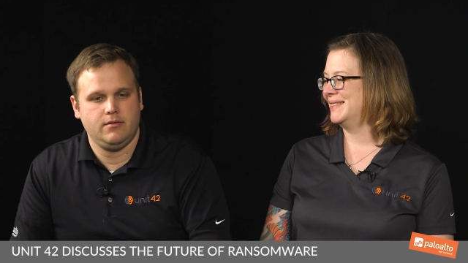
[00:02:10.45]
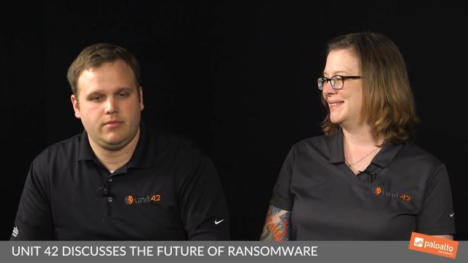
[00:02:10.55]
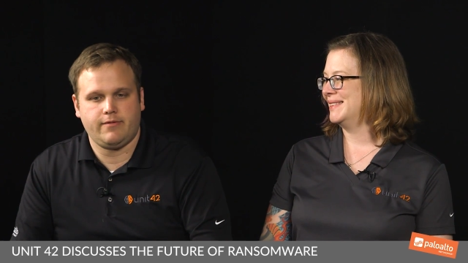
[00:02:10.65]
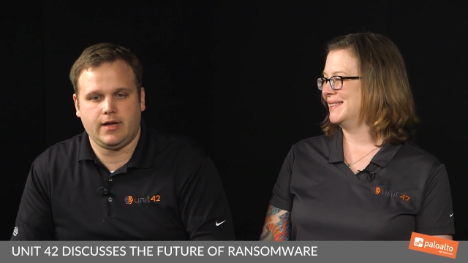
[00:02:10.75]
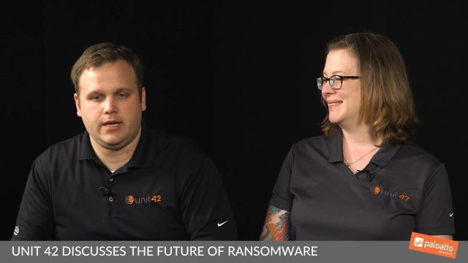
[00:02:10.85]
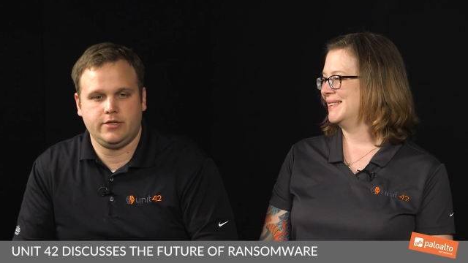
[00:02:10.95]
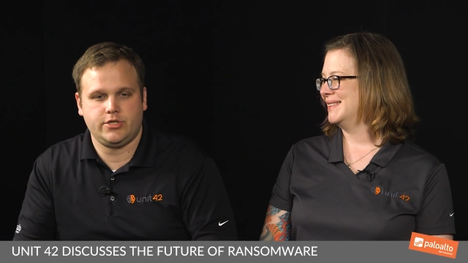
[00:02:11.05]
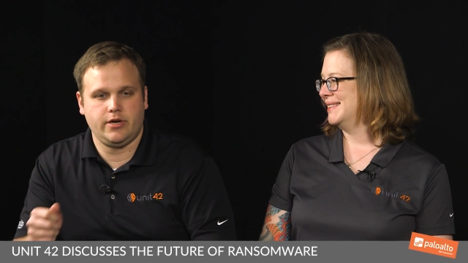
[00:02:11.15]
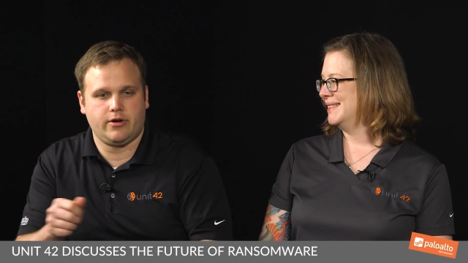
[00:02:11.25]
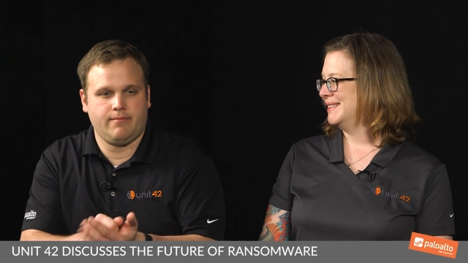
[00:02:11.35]
Speaker 1: But if I can
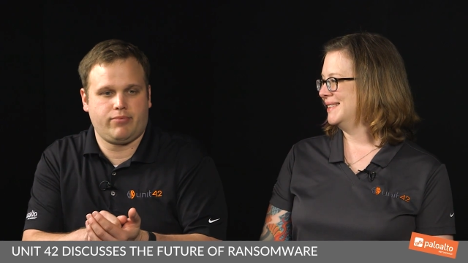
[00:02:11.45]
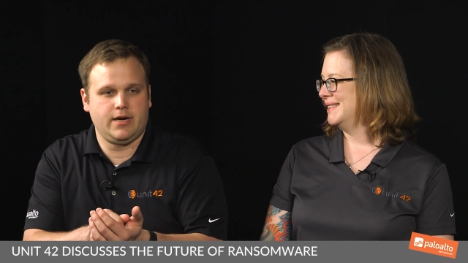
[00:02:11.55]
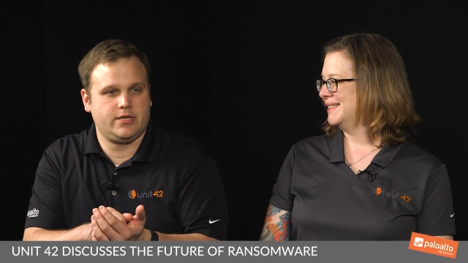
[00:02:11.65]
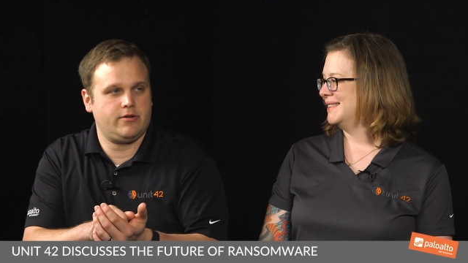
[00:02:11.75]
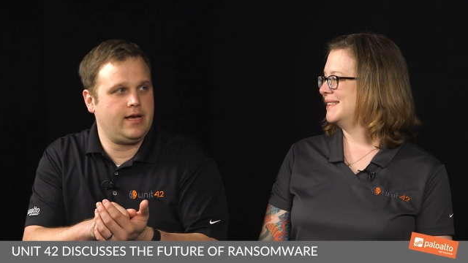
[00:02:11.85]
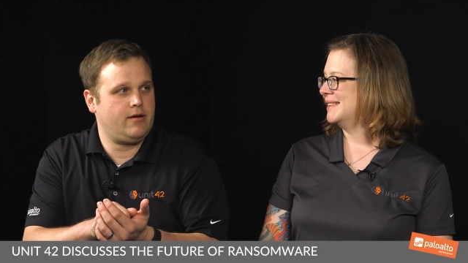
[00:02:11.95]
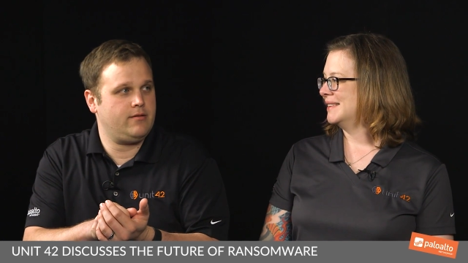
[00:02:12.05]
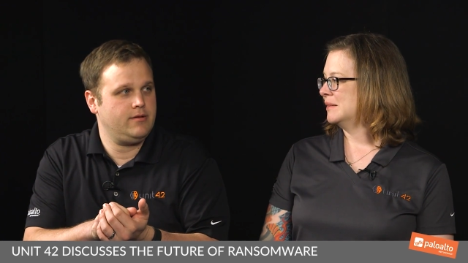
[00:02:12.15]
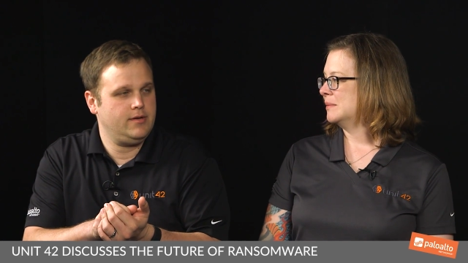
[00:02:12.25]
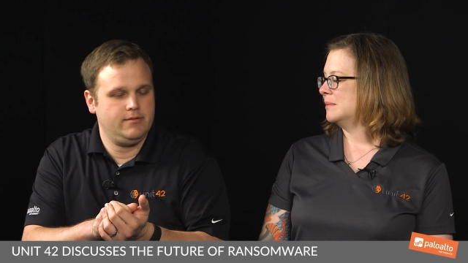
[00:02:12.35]
shut your compressor
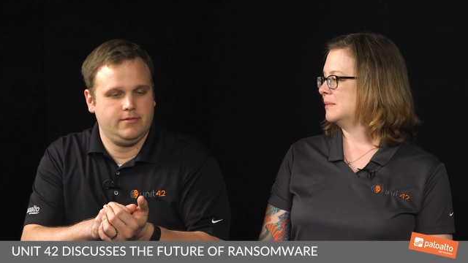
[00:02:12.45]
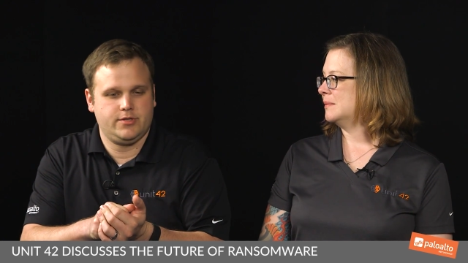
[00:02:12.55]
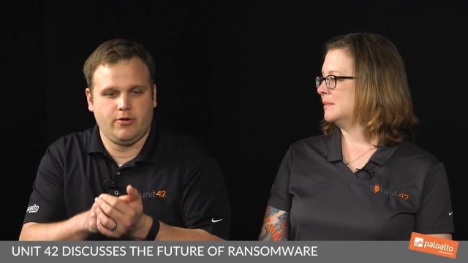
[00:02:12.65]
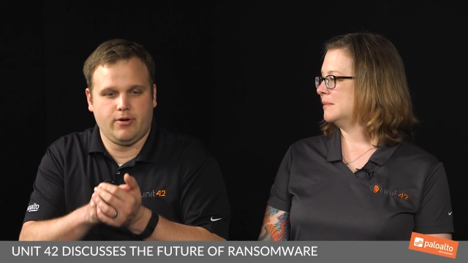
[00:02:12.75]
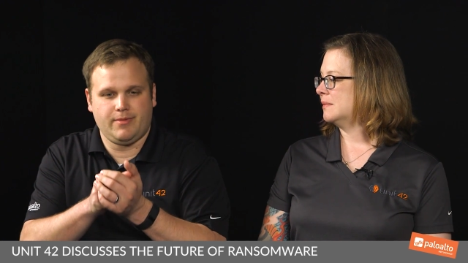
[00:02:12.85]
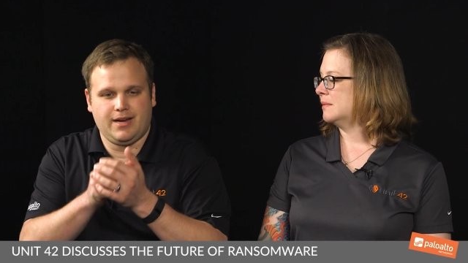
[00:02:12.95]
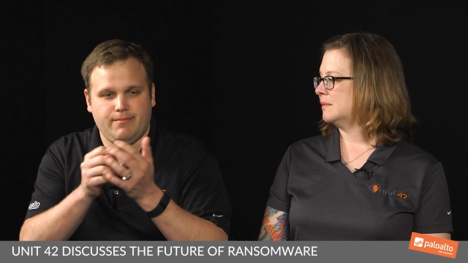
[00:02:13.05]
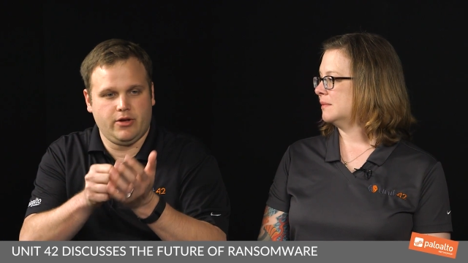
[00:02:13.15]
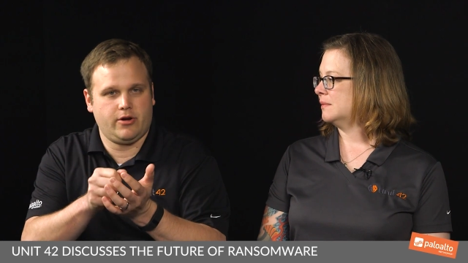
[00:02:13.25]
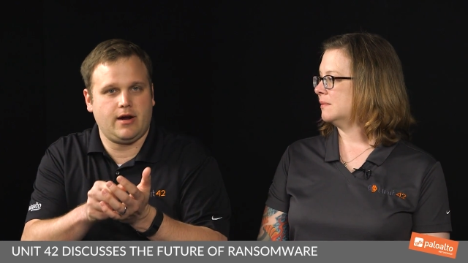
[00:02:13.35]
down, so I'm going to
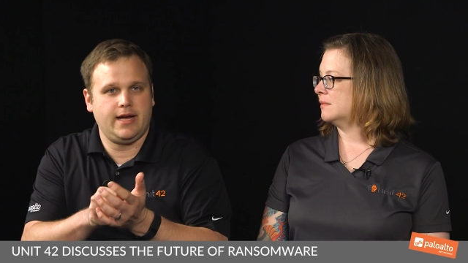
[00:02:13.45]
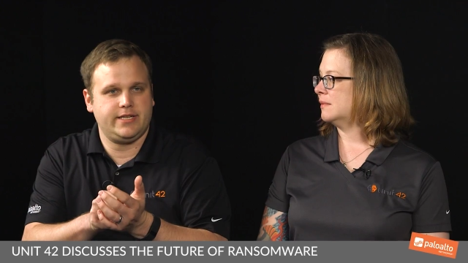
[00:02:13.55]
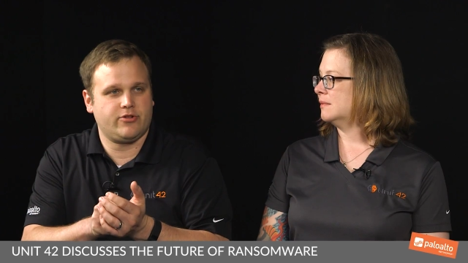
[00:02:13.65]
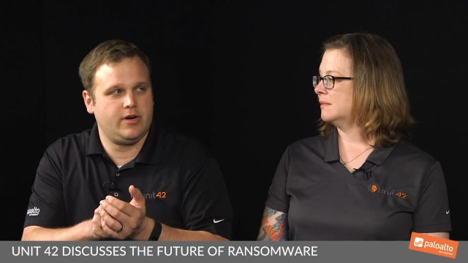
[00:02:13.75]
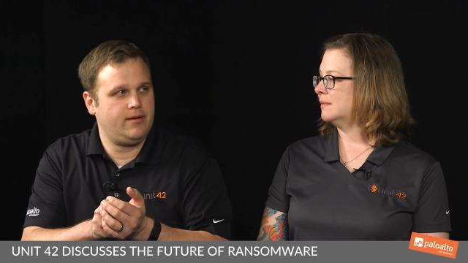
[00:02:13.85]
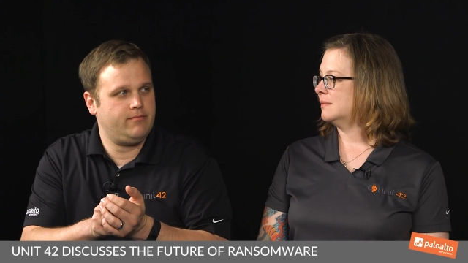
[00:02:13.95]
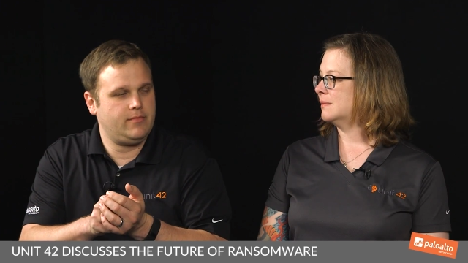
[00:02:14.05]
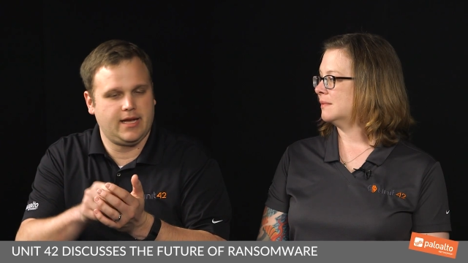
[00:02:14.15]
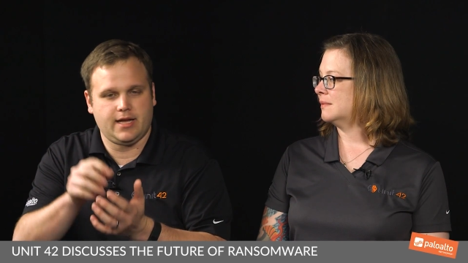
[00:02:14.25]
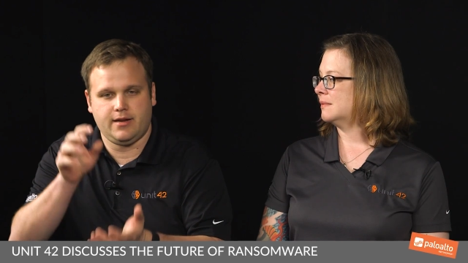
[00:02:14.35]
melt your ice cream,
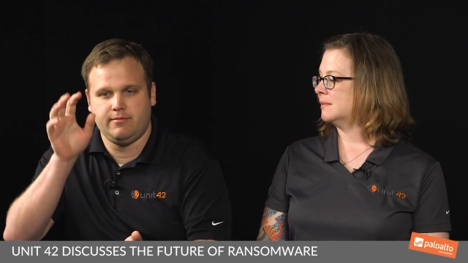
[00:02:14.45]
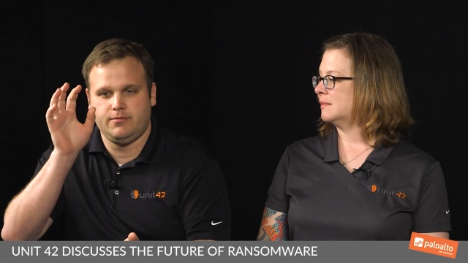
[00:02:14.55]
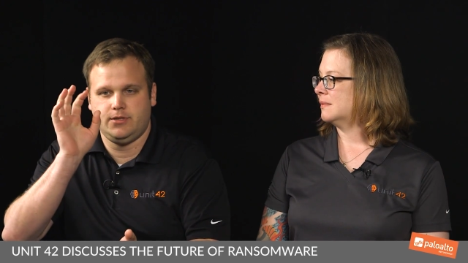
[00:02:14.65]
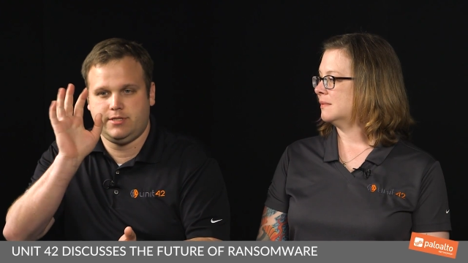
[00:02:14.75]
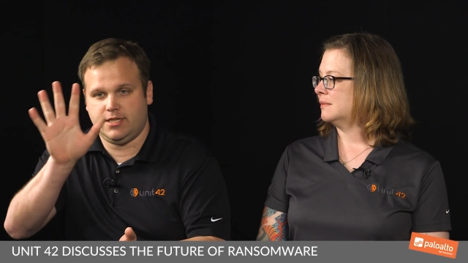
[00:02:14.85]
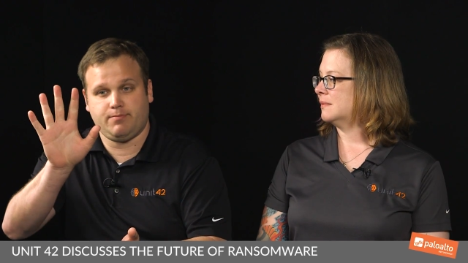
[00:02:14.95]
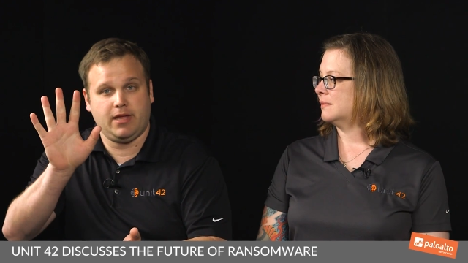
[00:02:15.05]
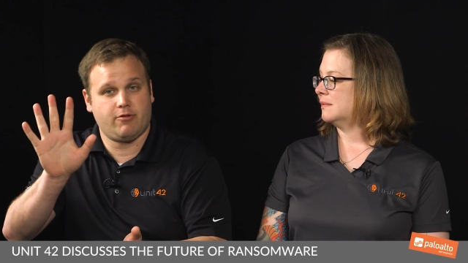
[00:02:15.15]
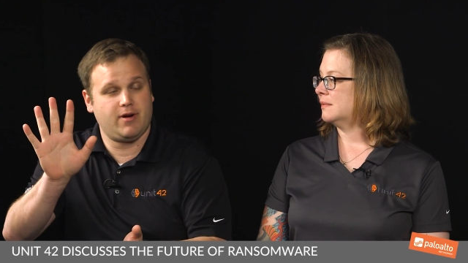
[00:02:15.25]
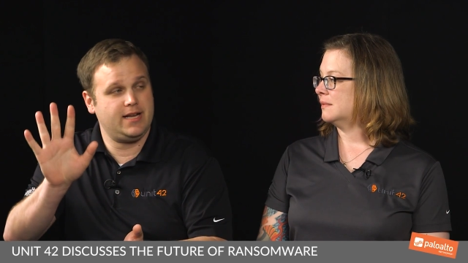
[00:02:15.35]
I can
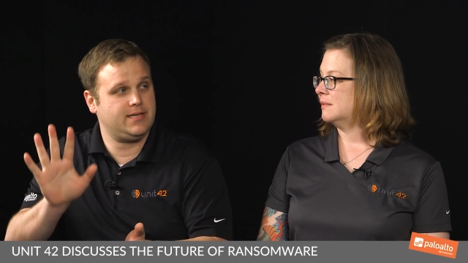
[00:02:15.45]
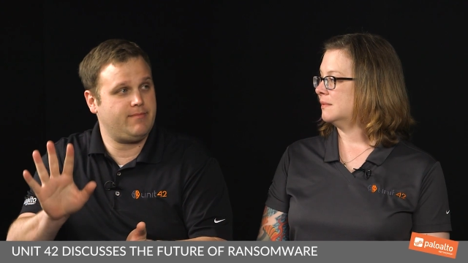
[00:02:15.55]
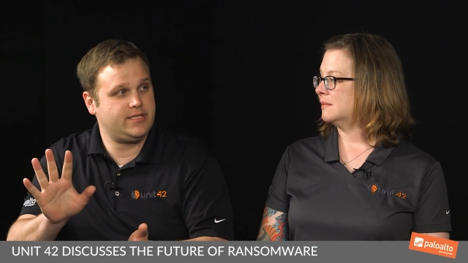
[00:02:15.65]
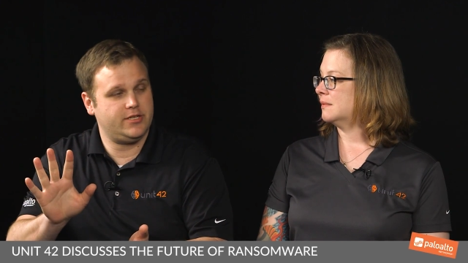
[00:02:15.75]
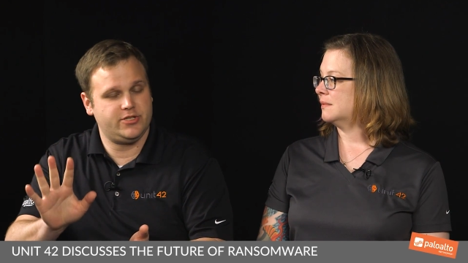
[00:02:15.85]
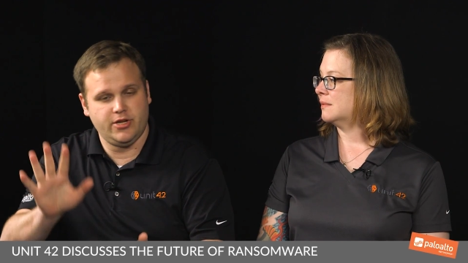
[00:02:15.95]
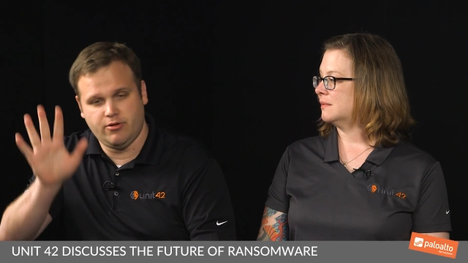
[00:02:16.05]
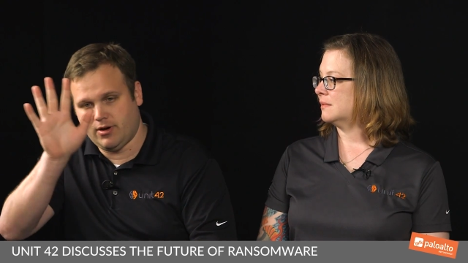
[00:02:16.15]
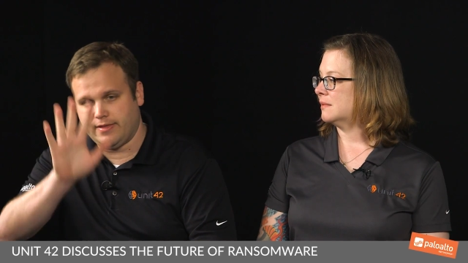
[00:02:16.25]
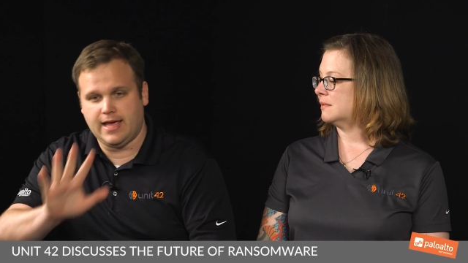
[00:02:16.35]
display a ransom message to
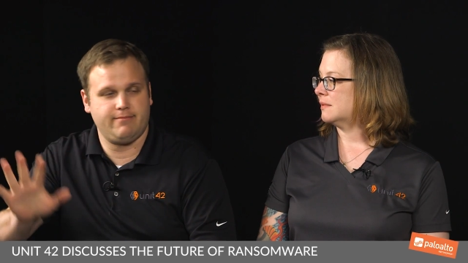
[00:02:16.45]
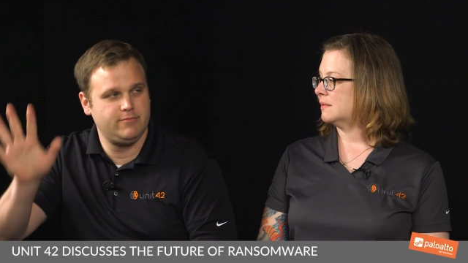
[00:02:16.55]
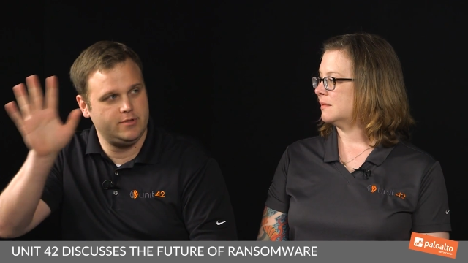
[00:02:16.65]
you on that